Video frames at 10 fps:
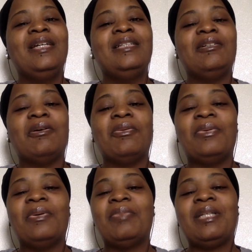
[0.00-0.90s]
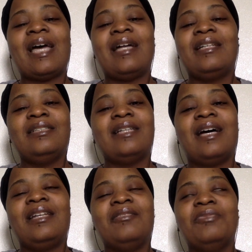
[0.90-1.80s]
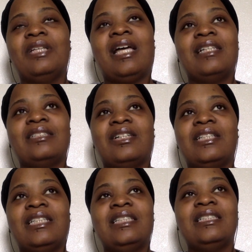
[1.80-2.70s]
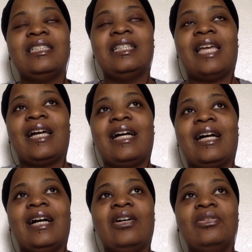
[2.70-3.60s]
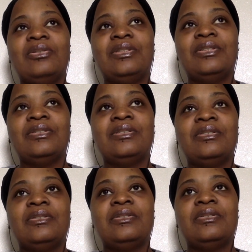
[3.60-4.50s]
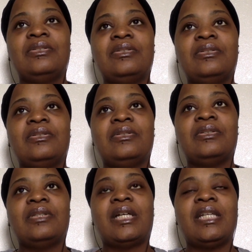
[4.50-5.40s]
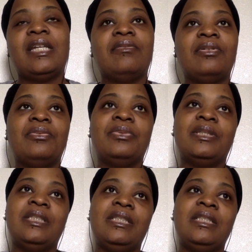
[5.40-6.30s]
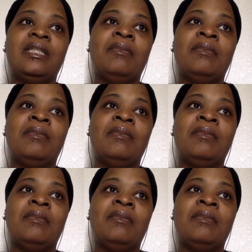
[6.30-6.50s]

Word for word: you know, but I didn't I didn't realize all that until like I got older. I never really